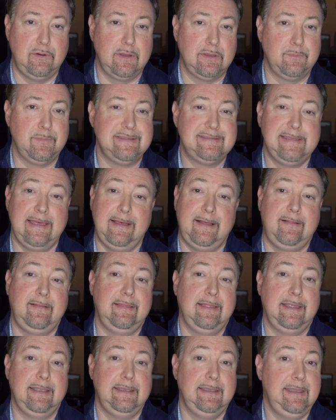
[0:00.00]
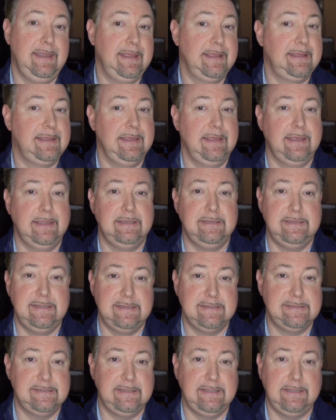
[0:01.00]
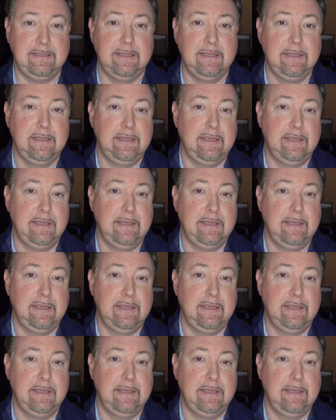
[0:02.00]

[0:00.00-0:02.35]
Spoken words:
and Mattel and Nick and Disney